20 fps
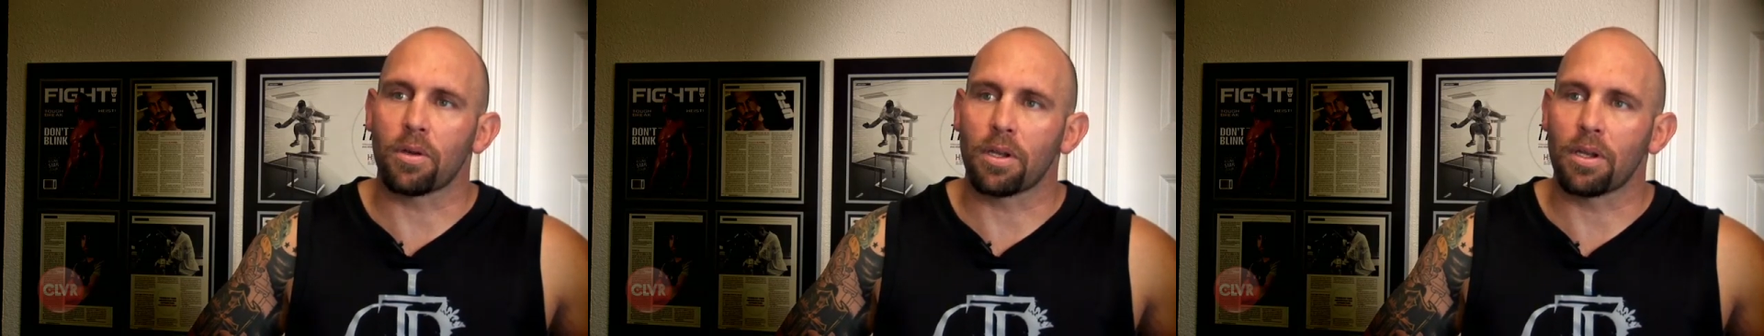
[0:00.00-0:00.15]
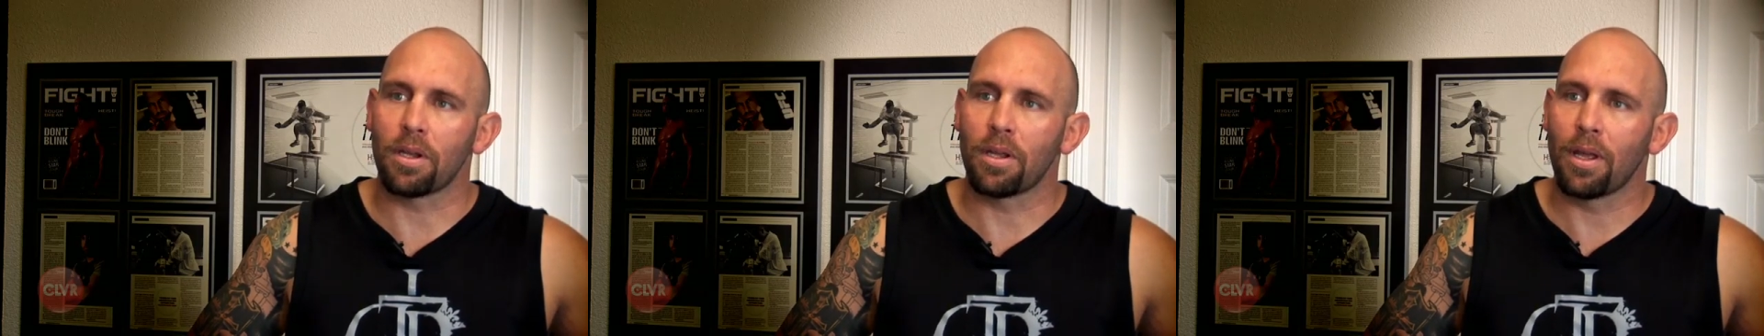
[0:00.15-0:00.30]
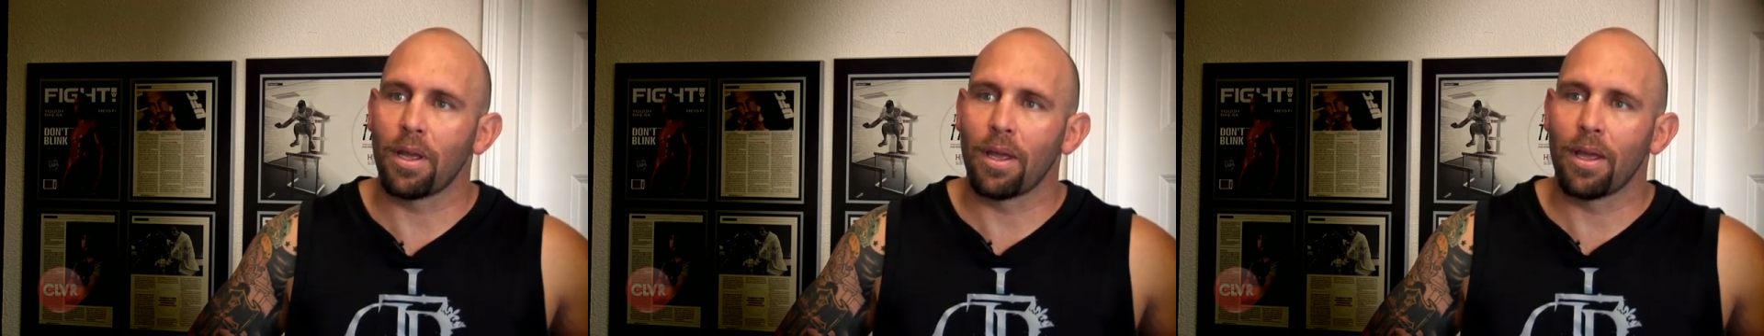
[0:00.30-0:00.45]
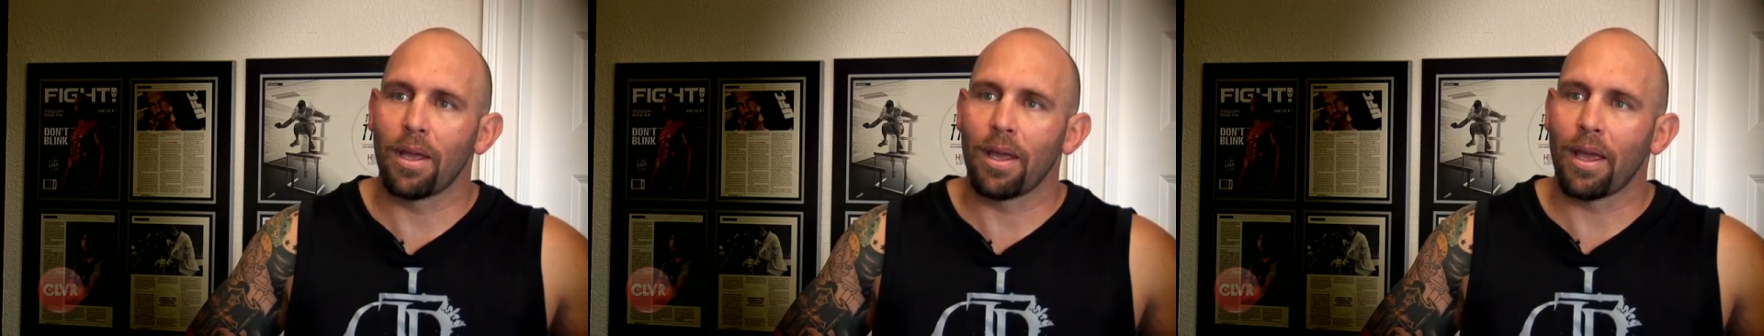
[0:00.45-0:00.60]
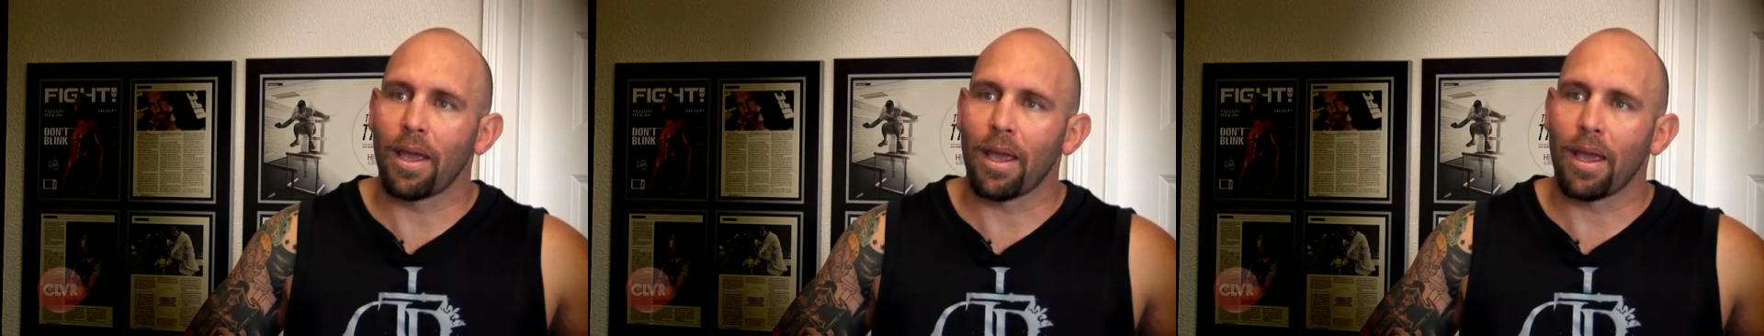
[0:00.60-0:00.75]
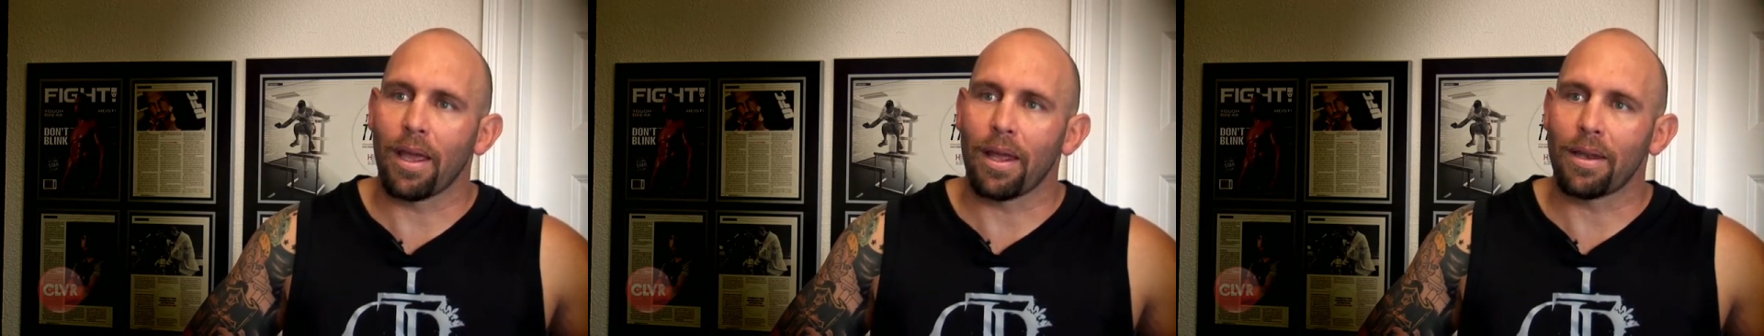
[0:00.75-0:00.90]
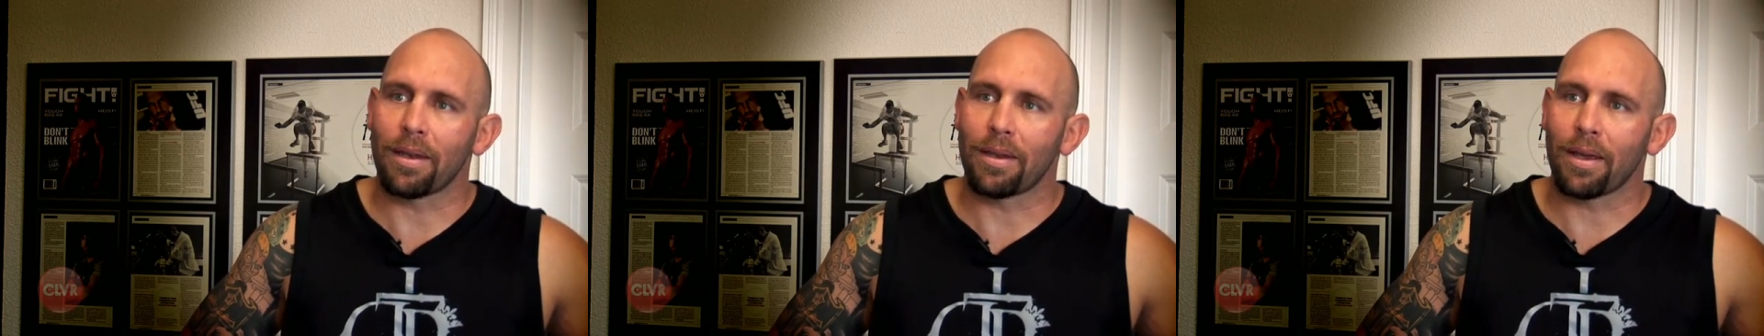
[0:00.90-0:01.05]
And
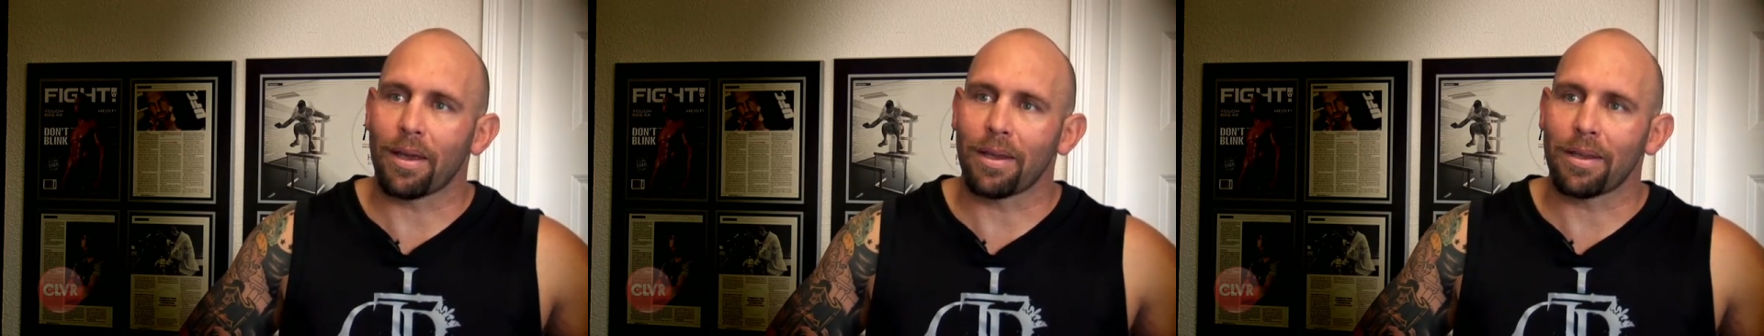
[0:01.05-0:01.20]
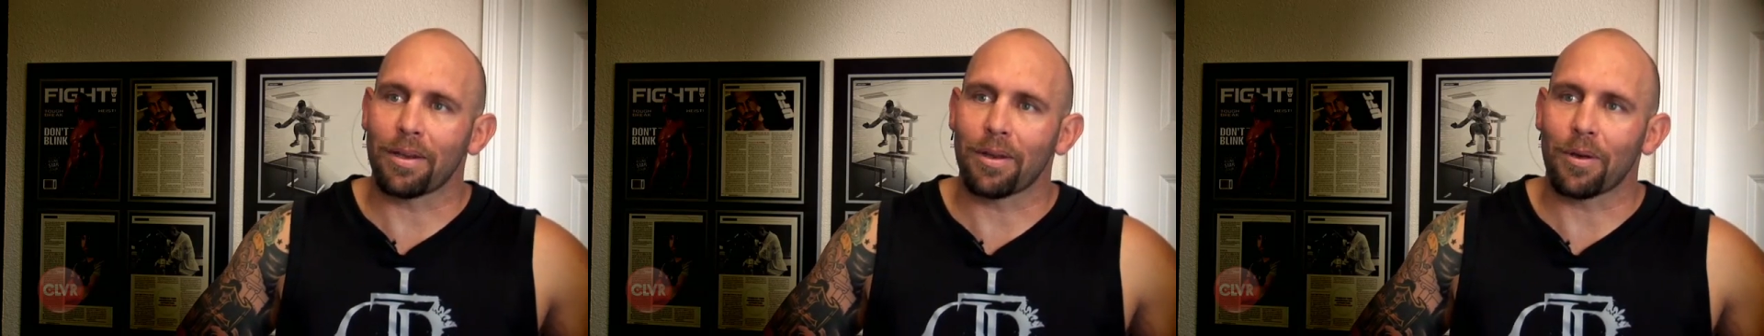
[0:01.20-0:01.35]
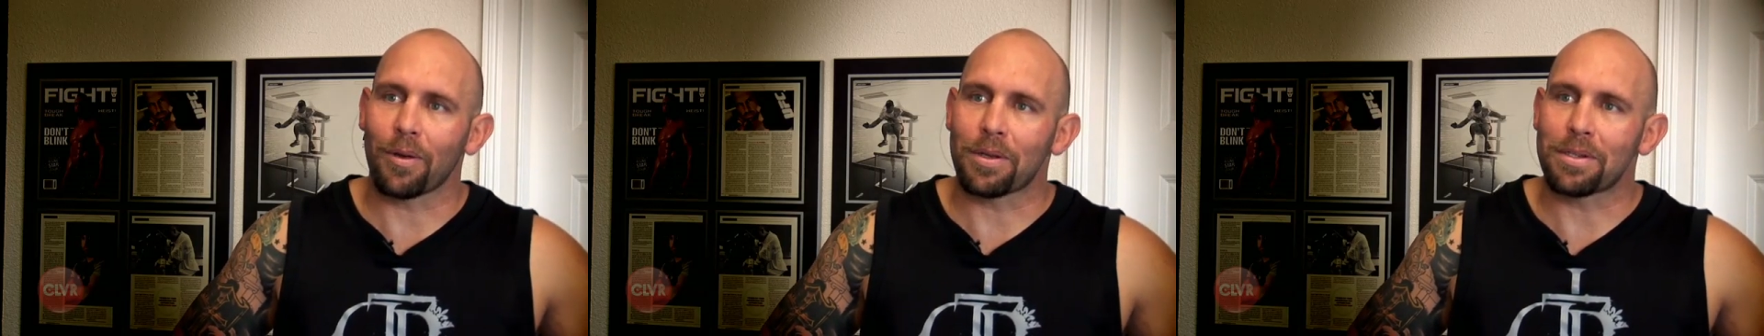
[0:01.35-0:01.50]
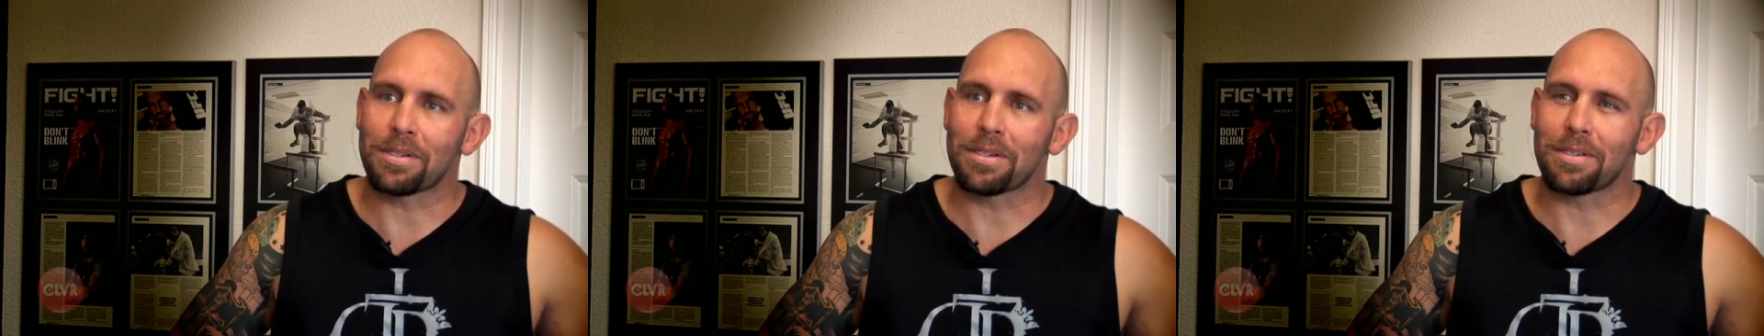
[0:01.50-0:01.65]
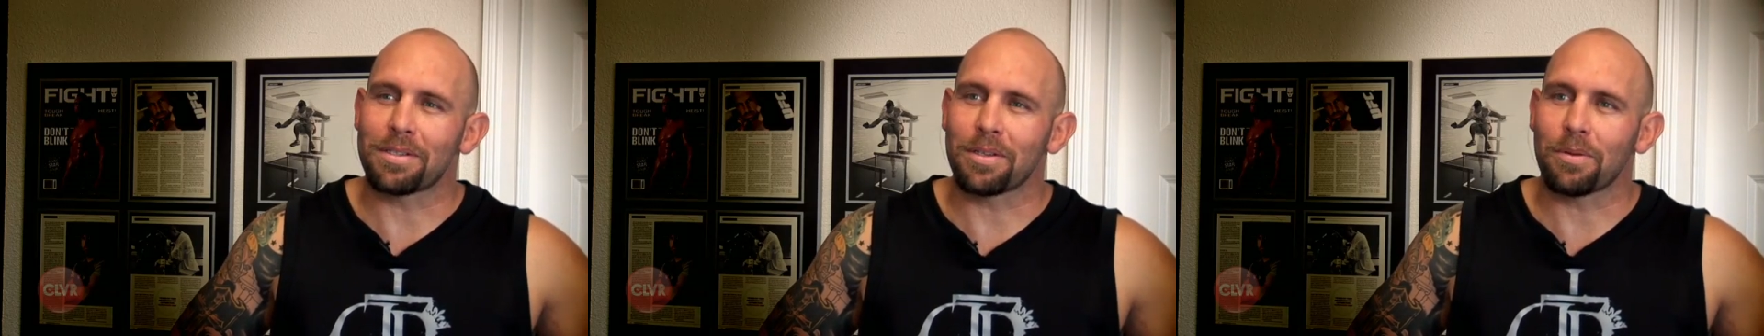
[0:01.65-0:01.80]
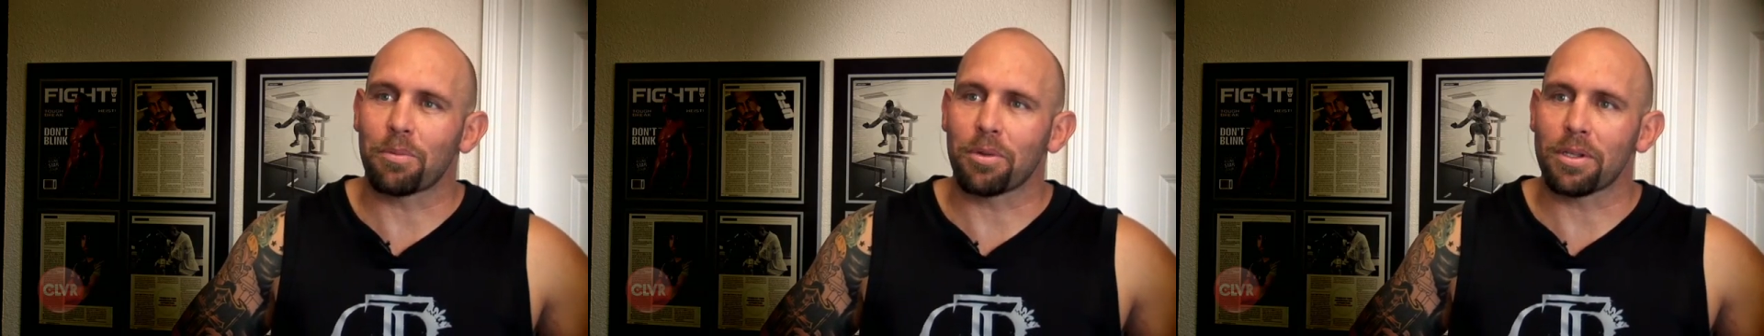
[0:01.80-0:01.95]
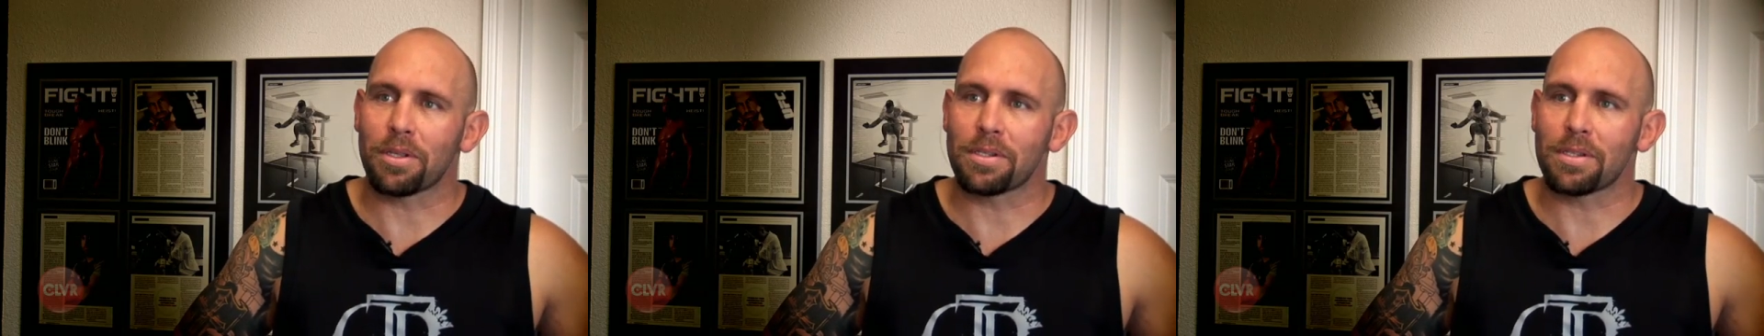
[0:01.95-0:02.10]
and uh, you know it's as
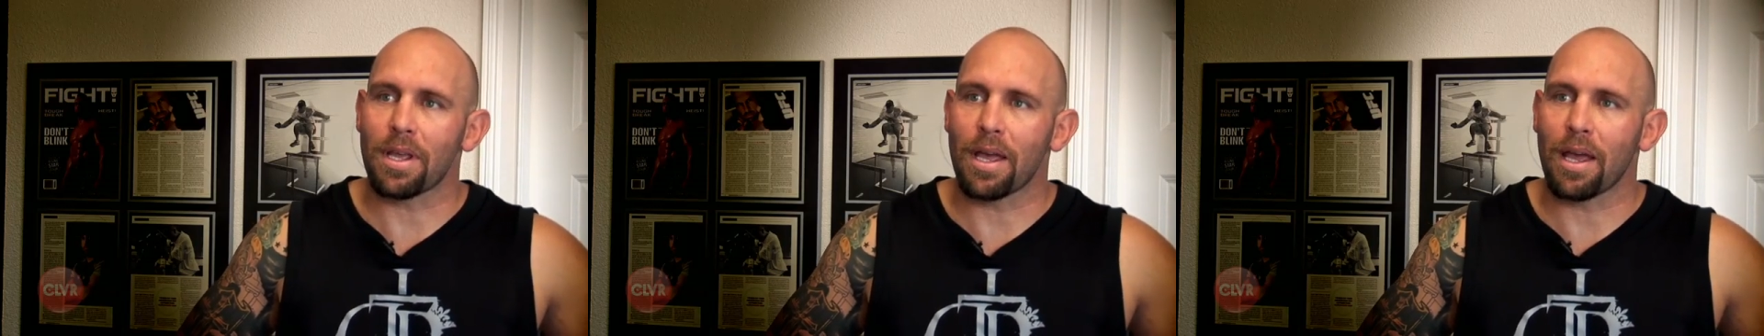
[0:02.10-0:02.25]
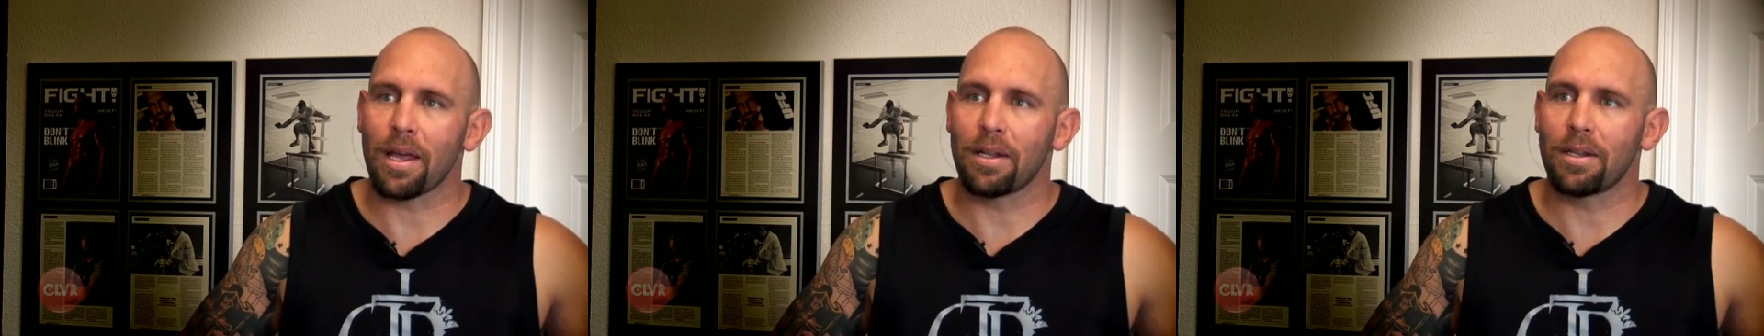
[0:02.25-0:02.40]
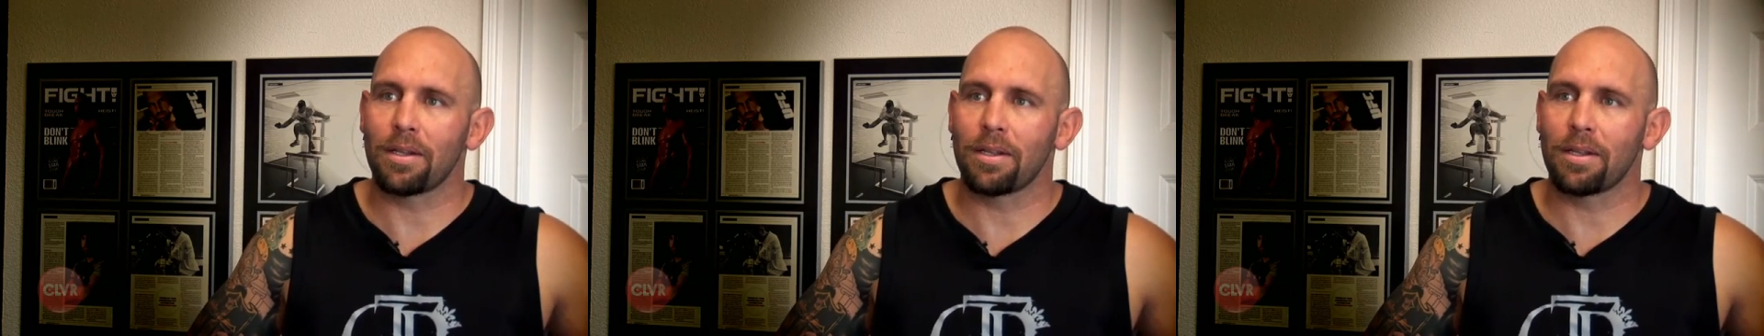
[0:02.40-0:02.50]
simple as that.